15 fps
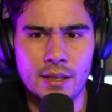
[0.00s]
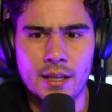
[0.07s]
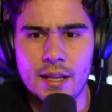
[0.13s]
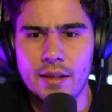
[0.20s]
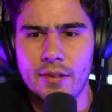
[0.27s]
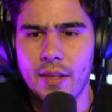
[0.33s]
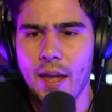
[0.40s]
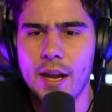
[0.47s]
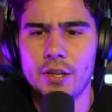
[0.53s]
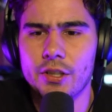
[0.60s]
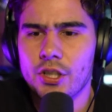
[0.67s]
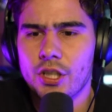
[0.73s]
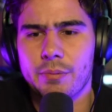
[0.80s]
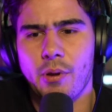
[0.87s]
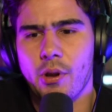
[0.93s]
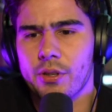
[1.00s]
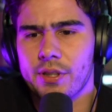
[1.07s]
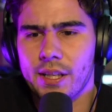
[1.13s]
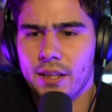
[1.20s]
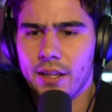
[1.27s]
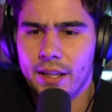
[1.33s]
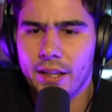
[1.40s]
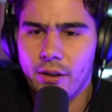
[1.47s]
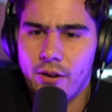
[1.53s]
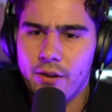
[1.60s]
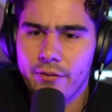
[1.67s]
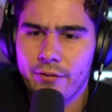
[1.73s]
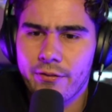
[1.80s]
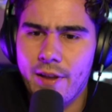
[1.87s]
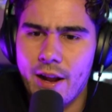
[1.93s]
that are just posting like
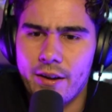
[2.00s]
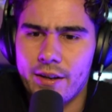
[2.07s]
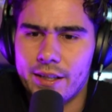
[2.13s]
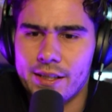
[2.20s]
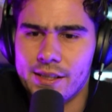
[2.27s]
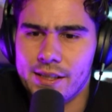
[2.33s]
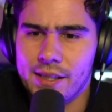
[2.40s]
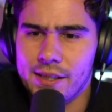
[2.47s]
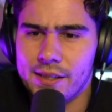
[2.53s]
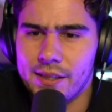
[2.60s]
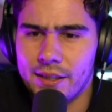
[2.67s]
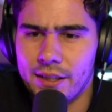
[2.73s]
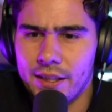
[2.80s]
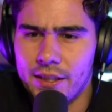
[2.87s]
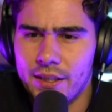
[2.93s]
very consistently.